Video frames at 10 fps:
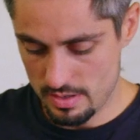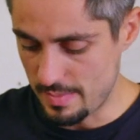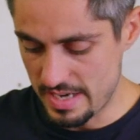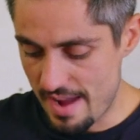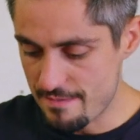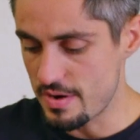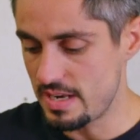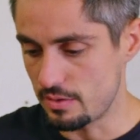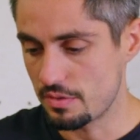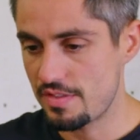I mean, every
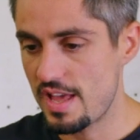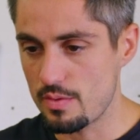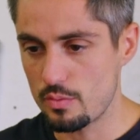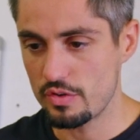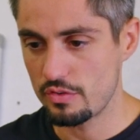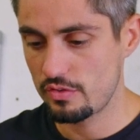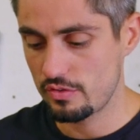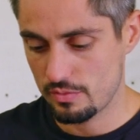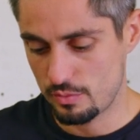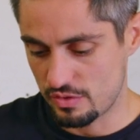little thing
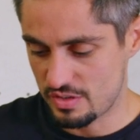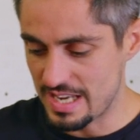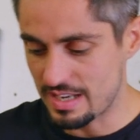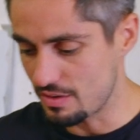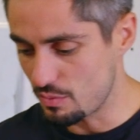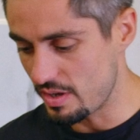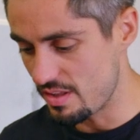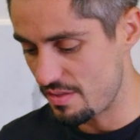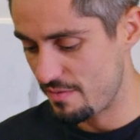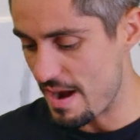was tinkered
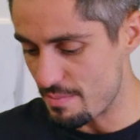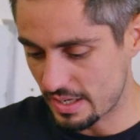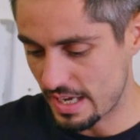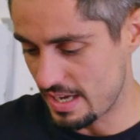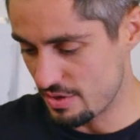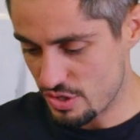with, fabricated